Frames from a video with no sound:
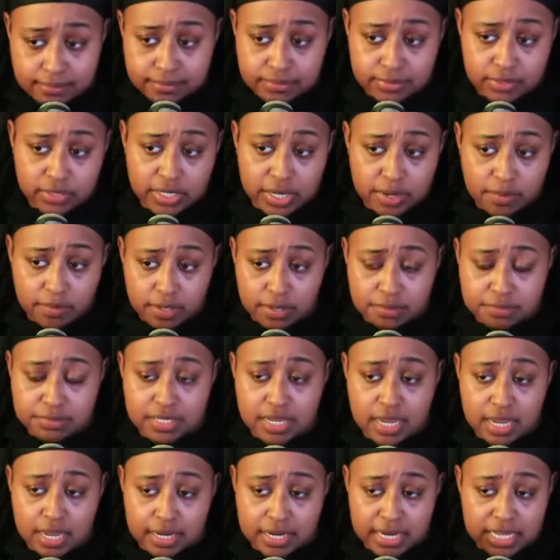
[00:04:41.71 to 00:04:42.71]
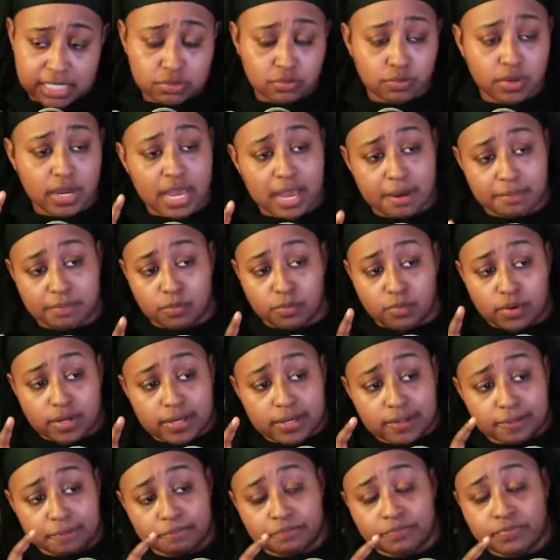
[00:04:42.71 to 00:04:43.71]
You get what I'm saying? That's what happened with
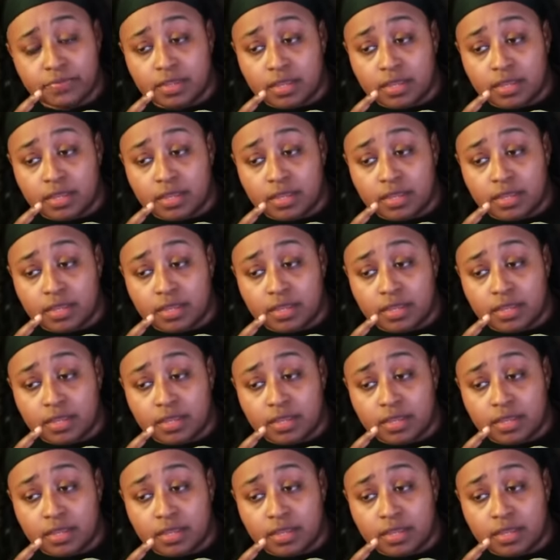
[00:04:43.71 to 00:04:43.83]
him.